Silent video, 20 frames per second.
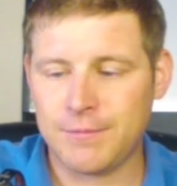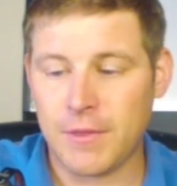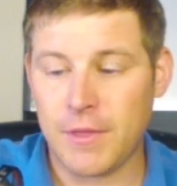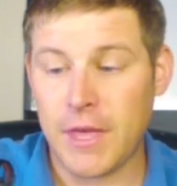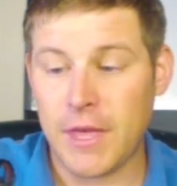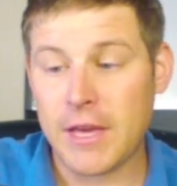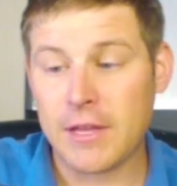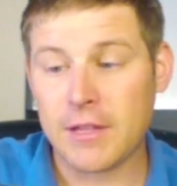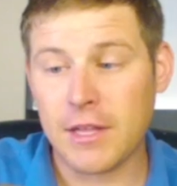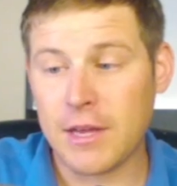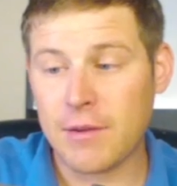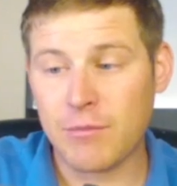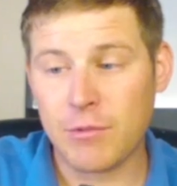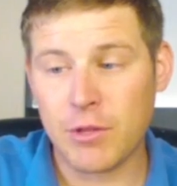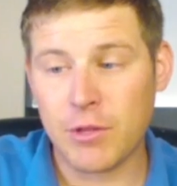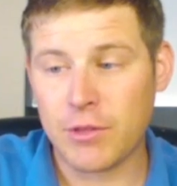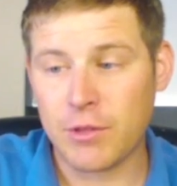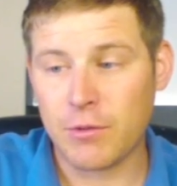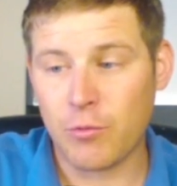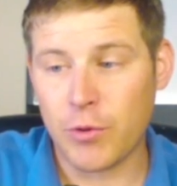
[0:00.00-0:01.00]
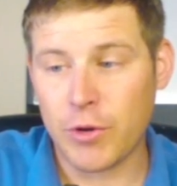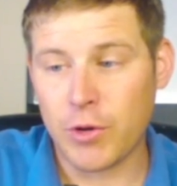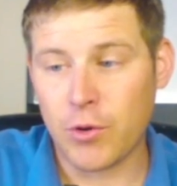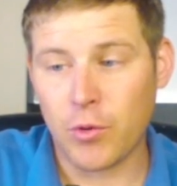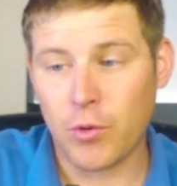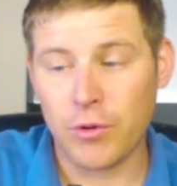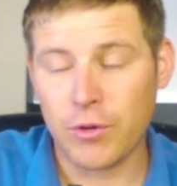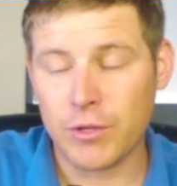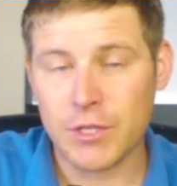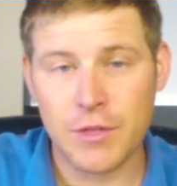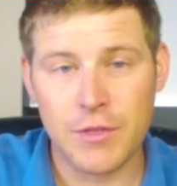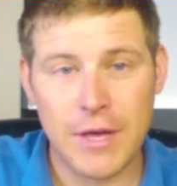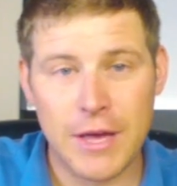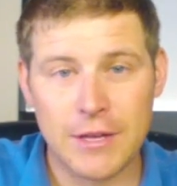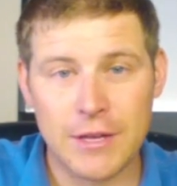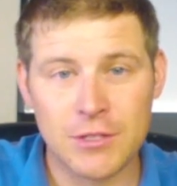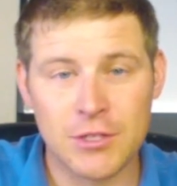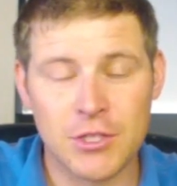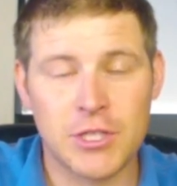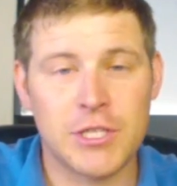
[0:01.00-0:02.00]
They claim that the recoil is
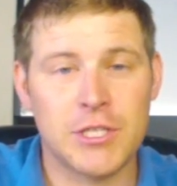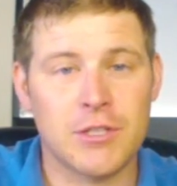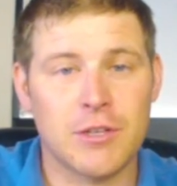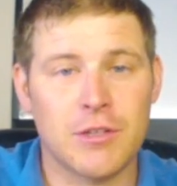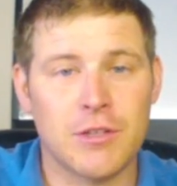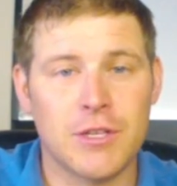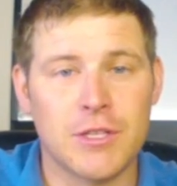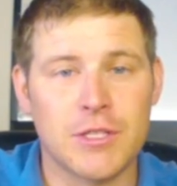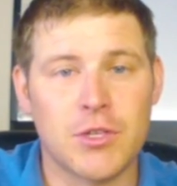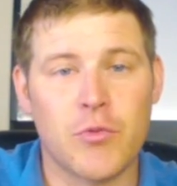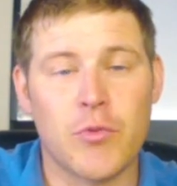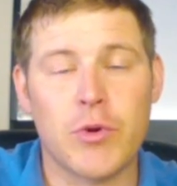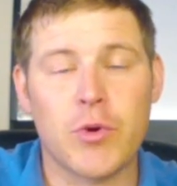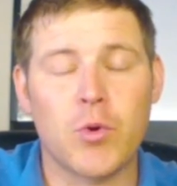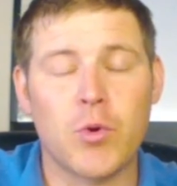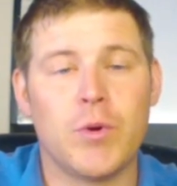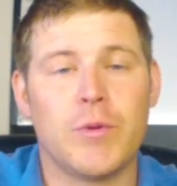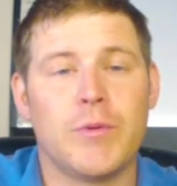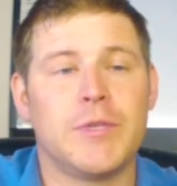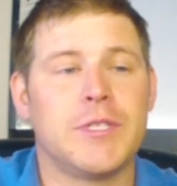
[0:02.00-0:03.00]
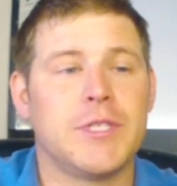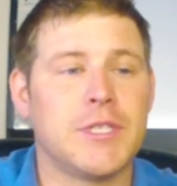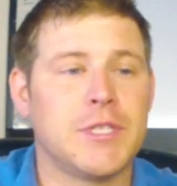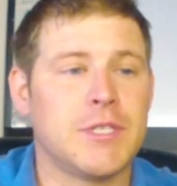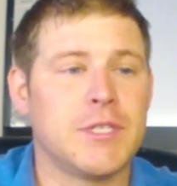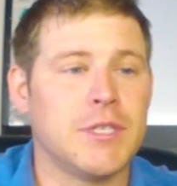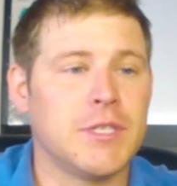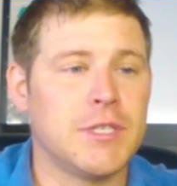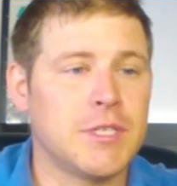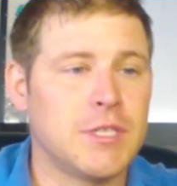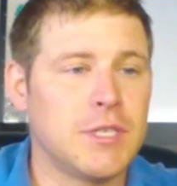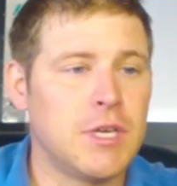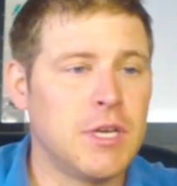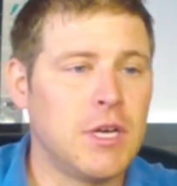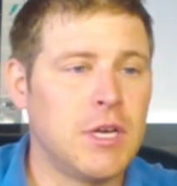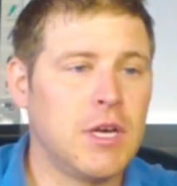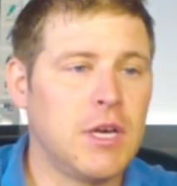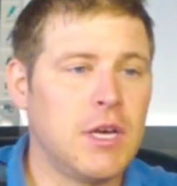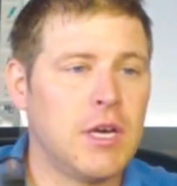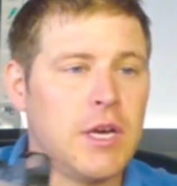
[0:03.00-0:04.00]
1,000 Gs on this, the recoil resistance.
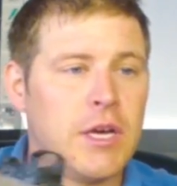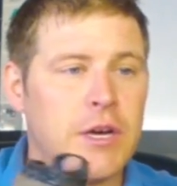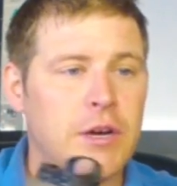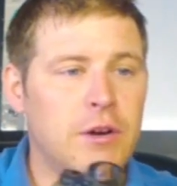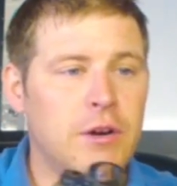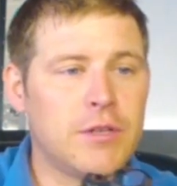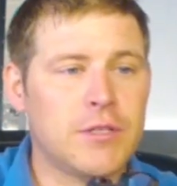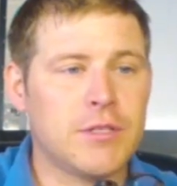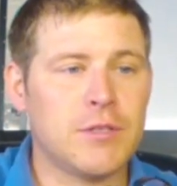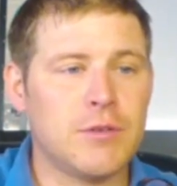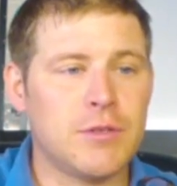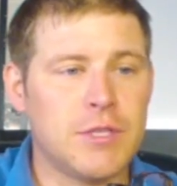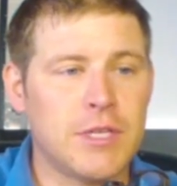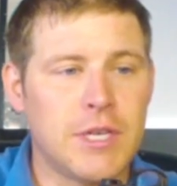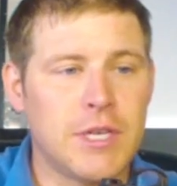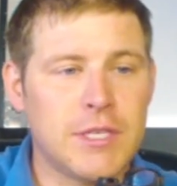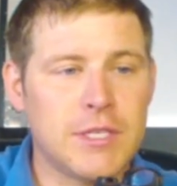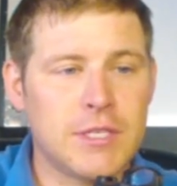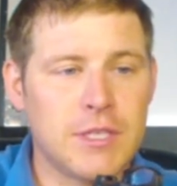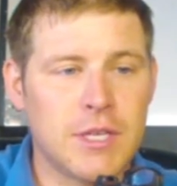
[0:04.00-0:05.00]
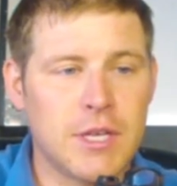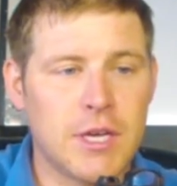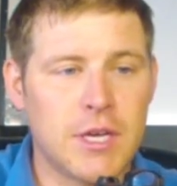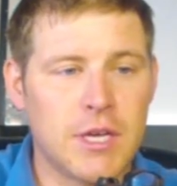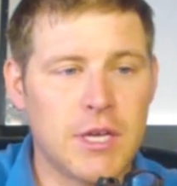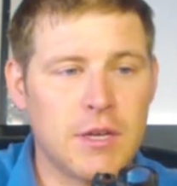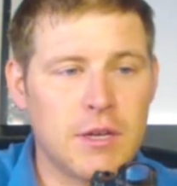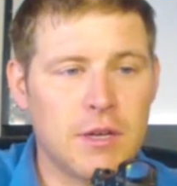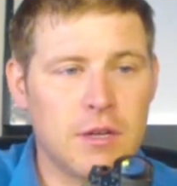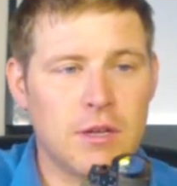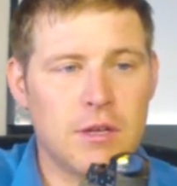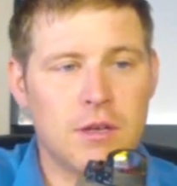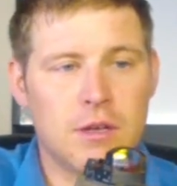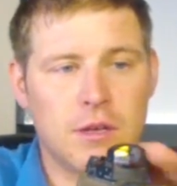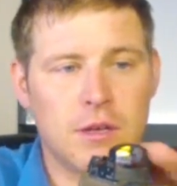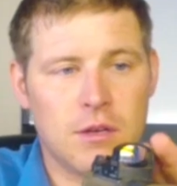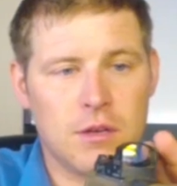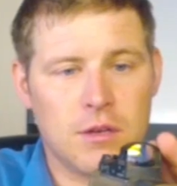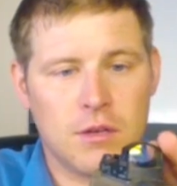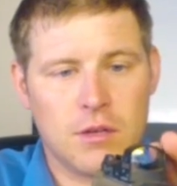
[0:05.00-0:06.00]
And it also says that
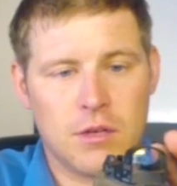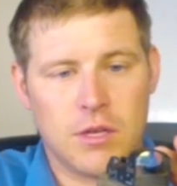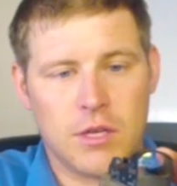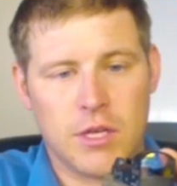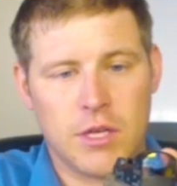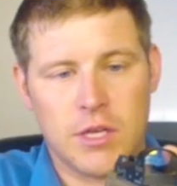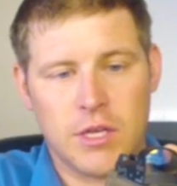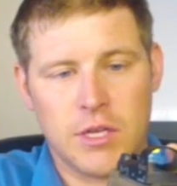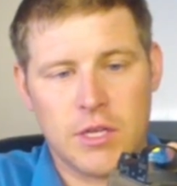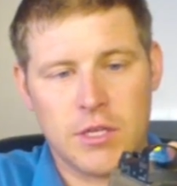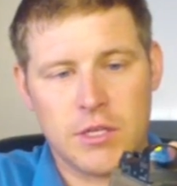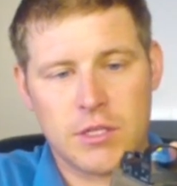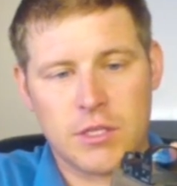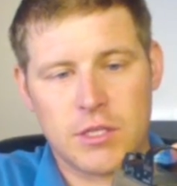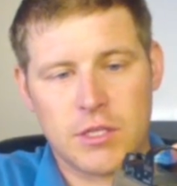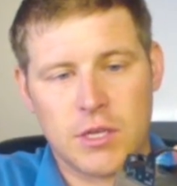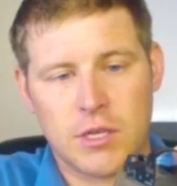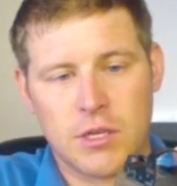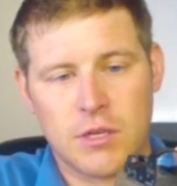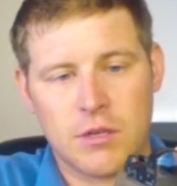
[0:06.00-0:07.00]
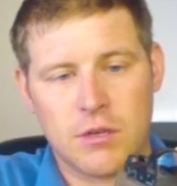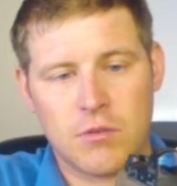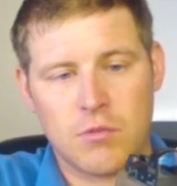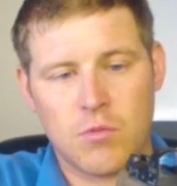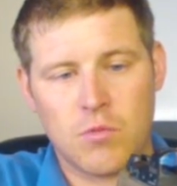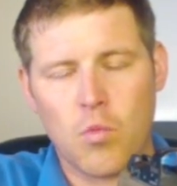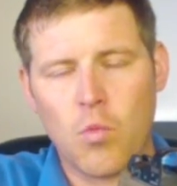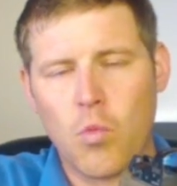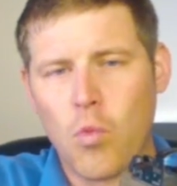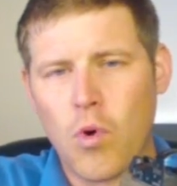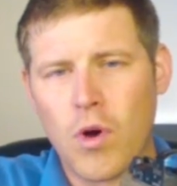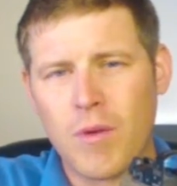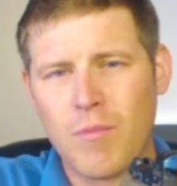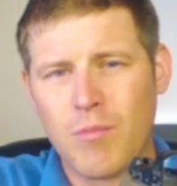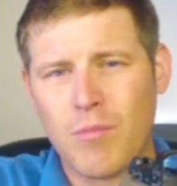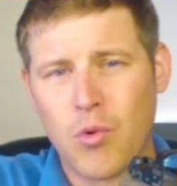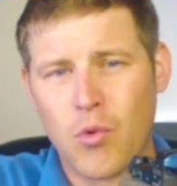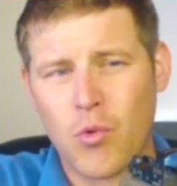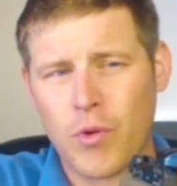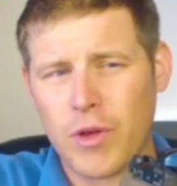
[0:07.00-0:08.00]
it is
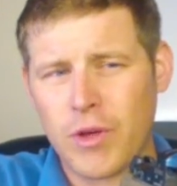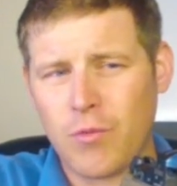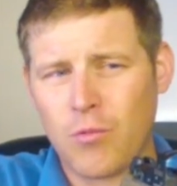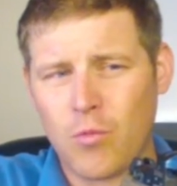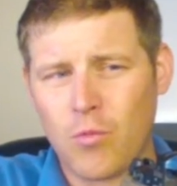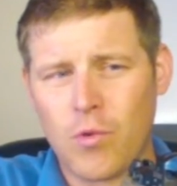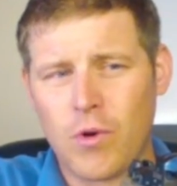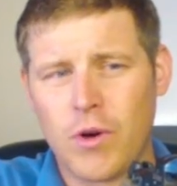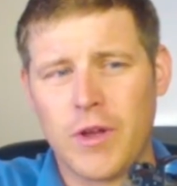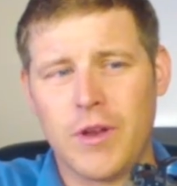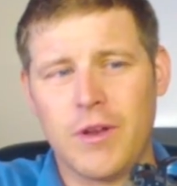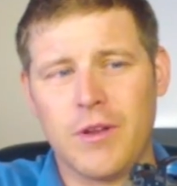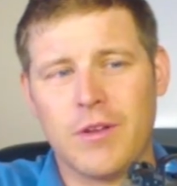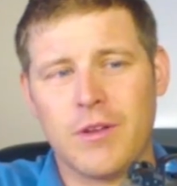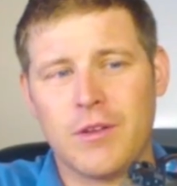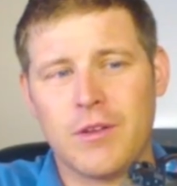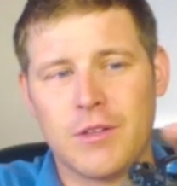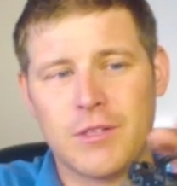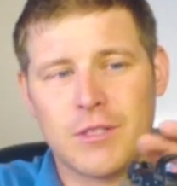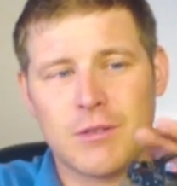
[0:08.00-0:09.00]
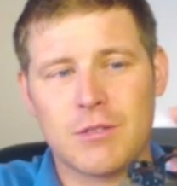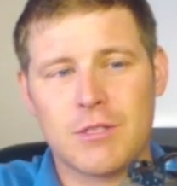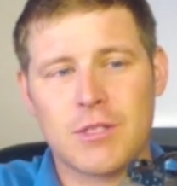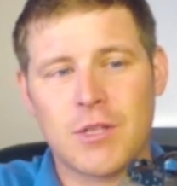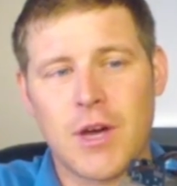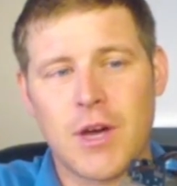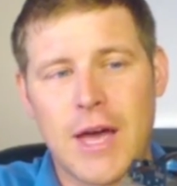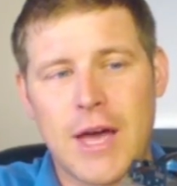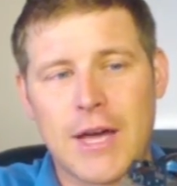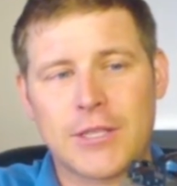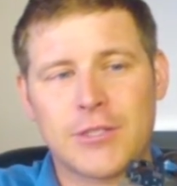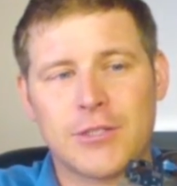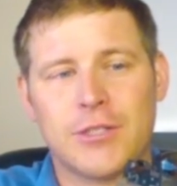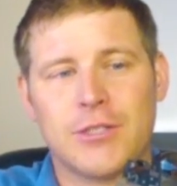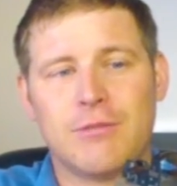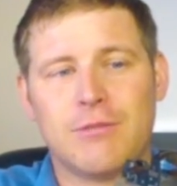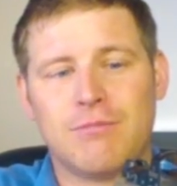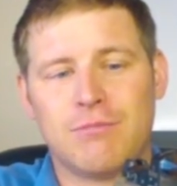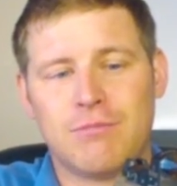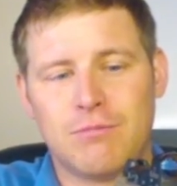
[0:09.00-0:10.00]
1.1, so it's not
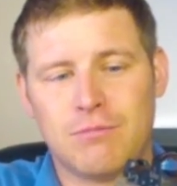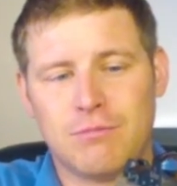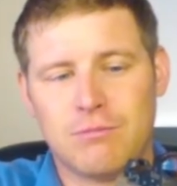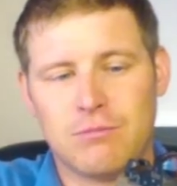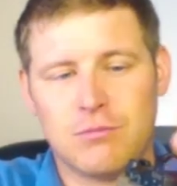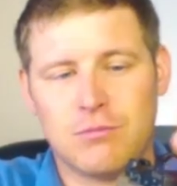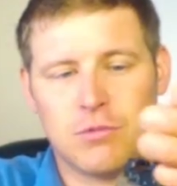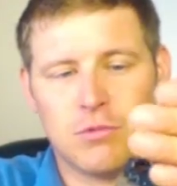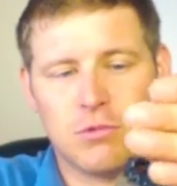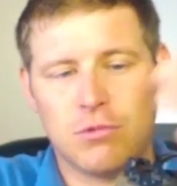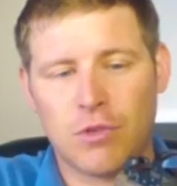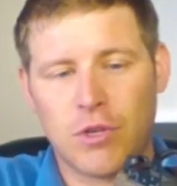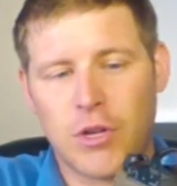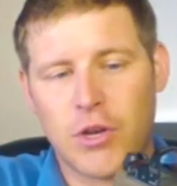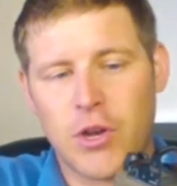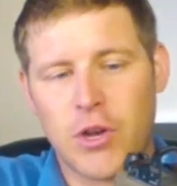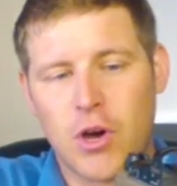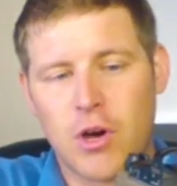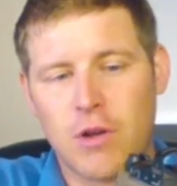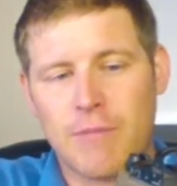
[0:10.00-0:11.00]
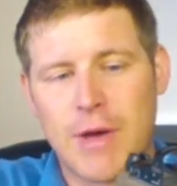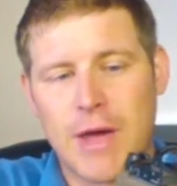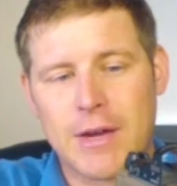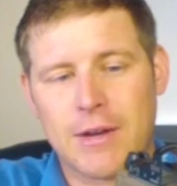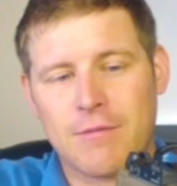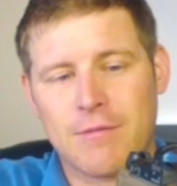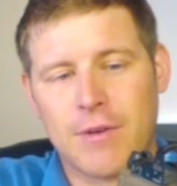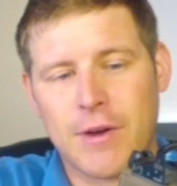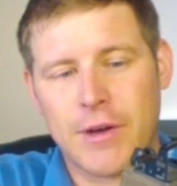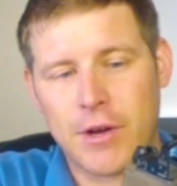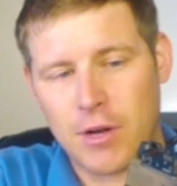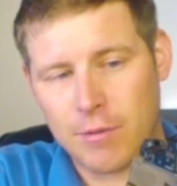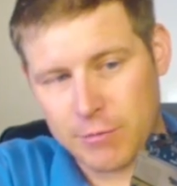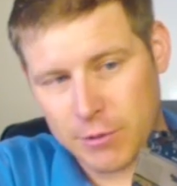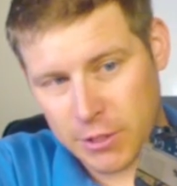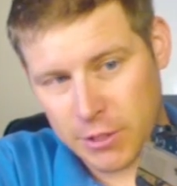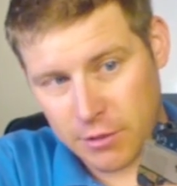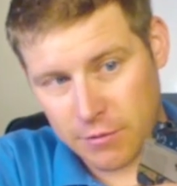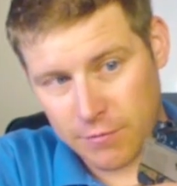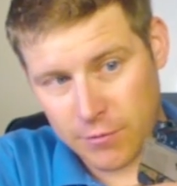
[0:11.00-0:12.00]
actually a non-magnified
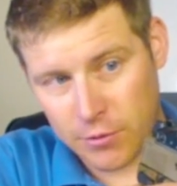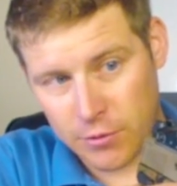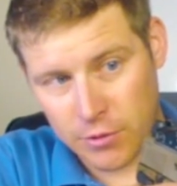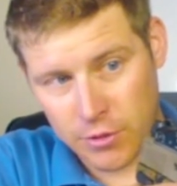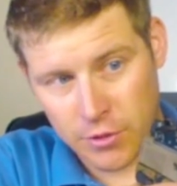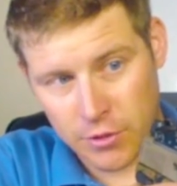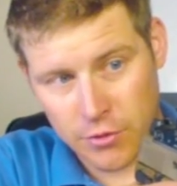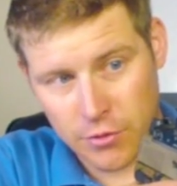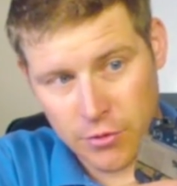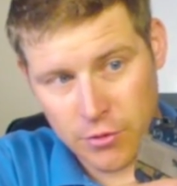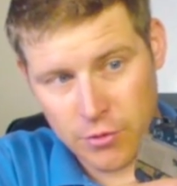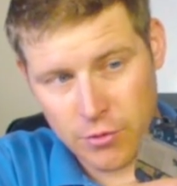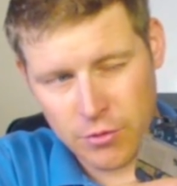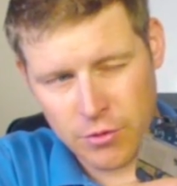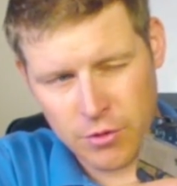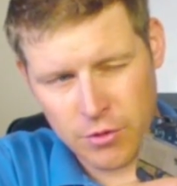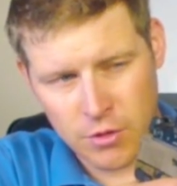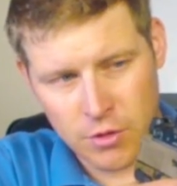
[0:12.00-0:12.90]
optic. If you look through,